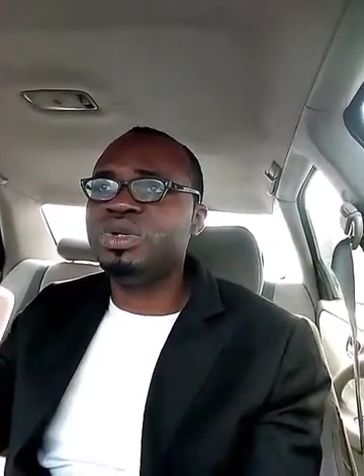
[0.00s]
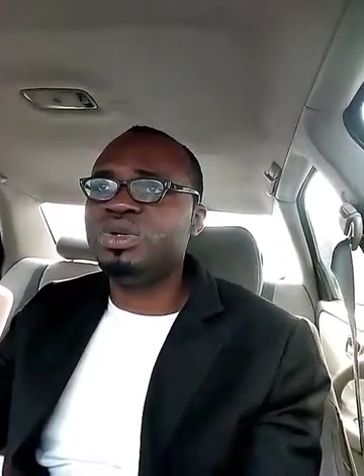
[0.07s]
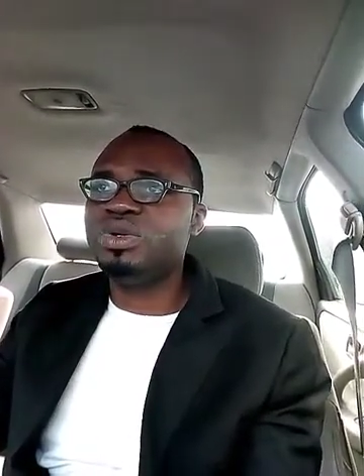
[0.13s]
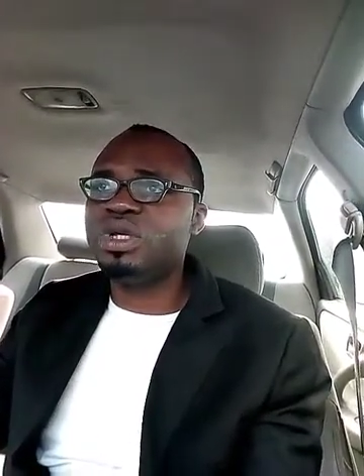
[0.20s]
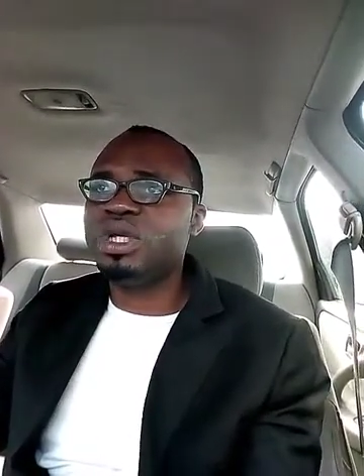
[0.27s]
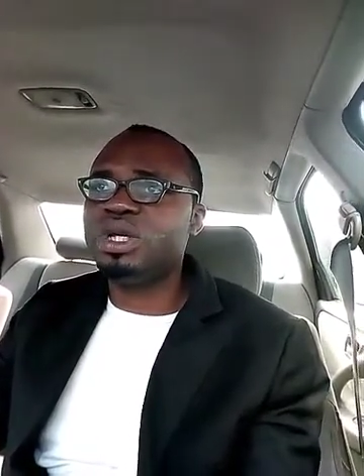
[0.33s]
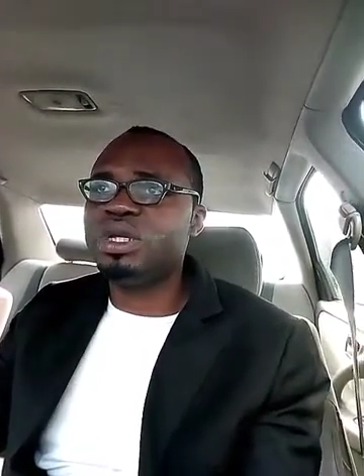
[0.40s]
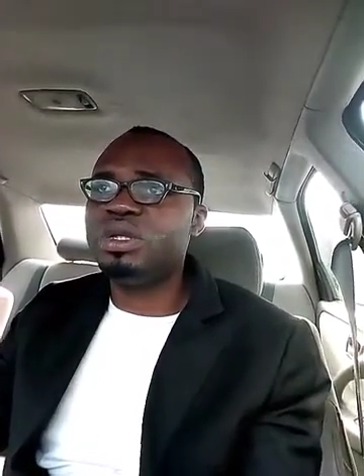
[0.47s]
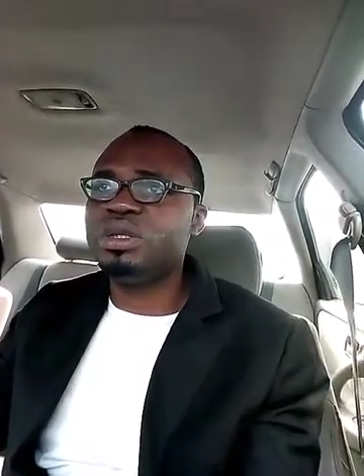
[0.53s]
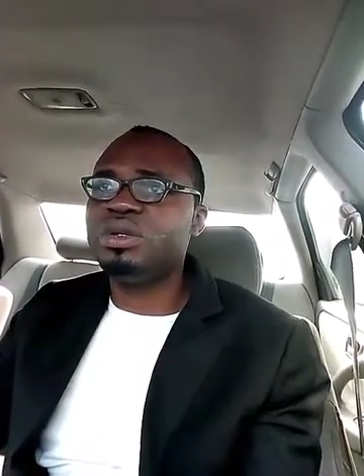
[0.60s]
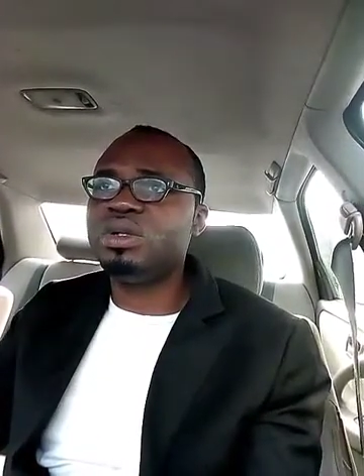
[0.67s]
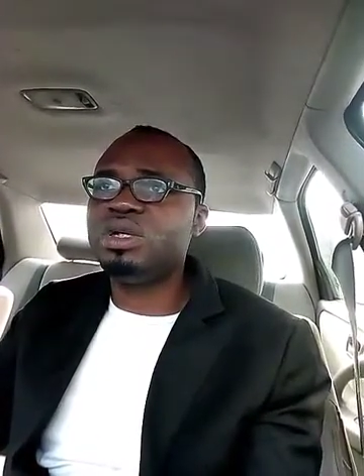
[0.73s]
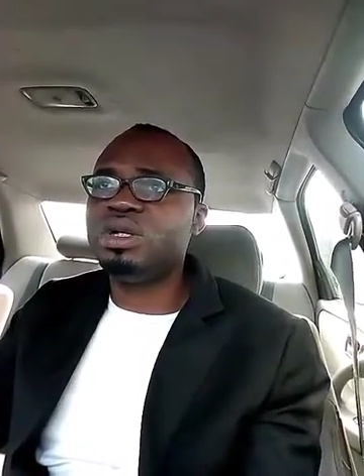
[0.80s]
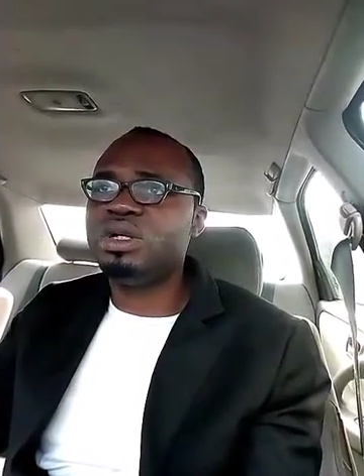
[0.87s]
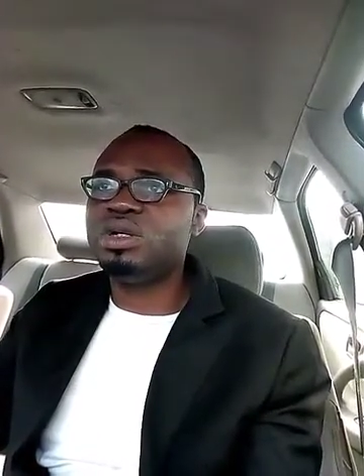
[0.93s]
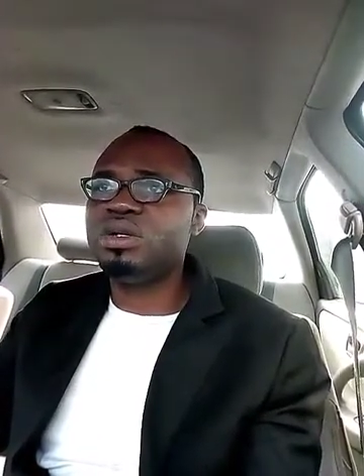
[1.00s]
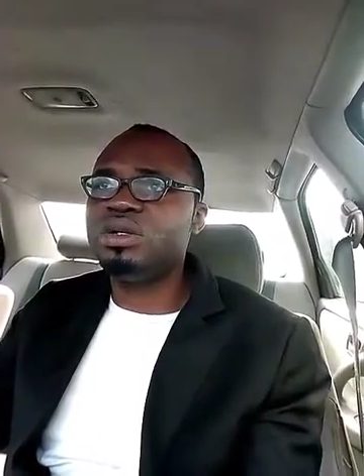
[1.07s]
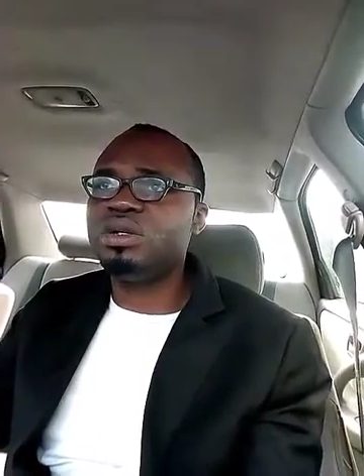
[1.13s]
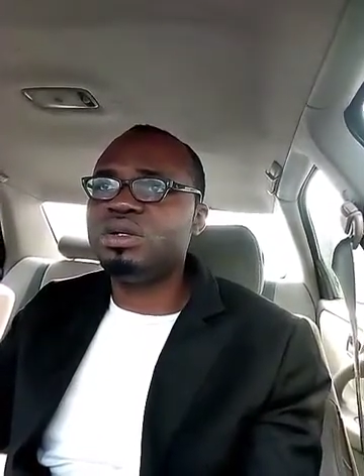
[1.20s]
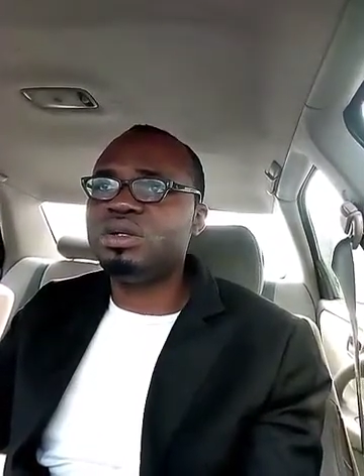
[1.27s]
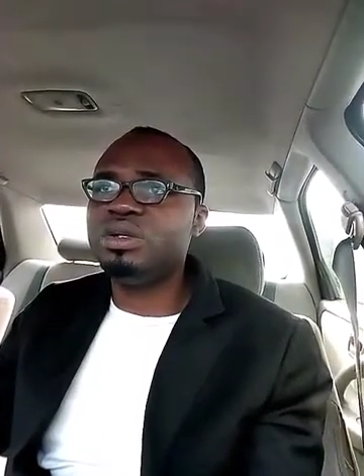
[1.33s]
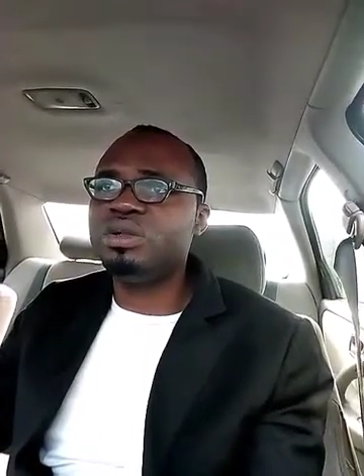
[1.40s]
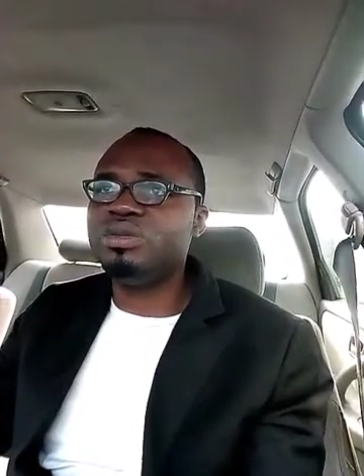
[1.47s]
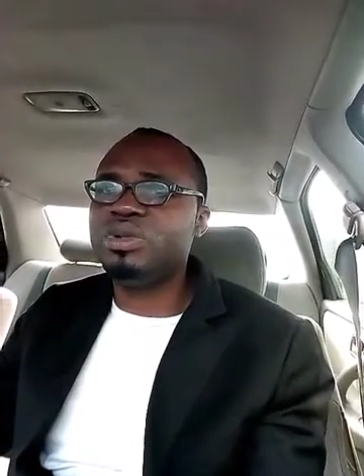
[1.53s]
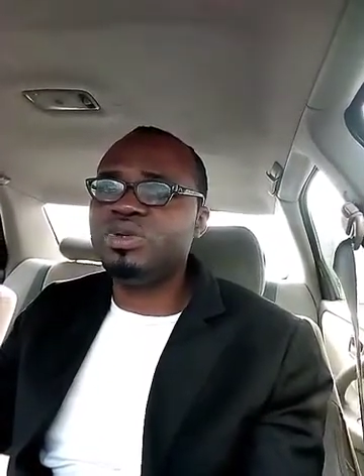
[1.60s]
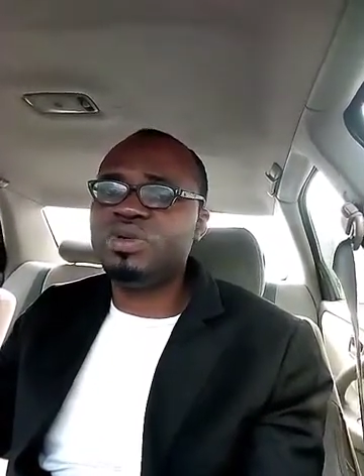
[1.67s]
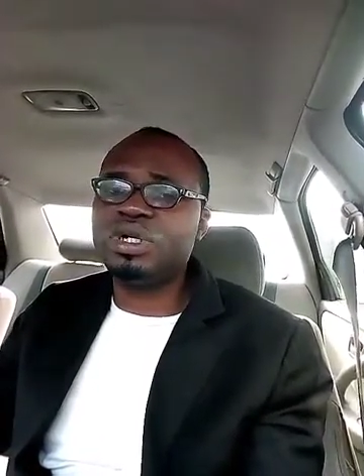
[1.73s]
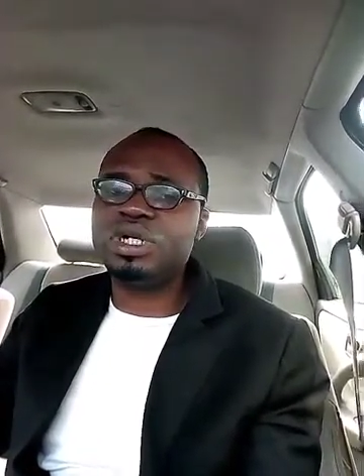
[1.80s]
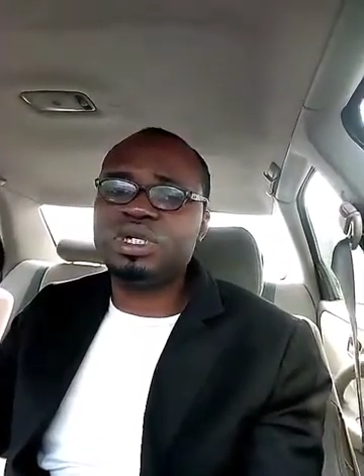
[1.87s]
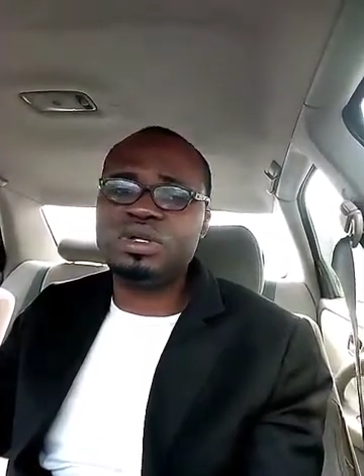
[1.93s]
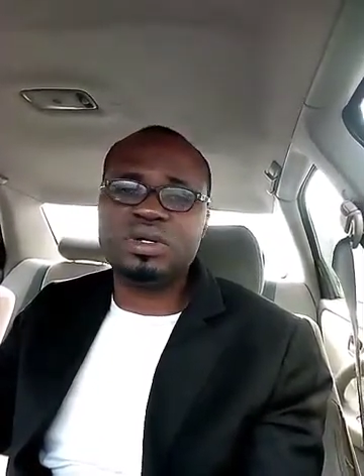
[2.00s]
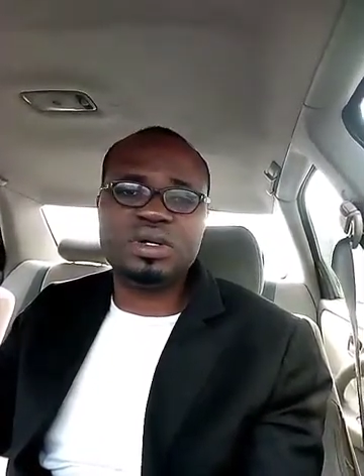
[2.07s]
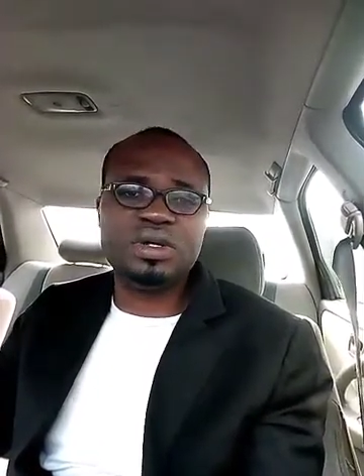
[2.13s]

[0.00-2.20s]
You can be working on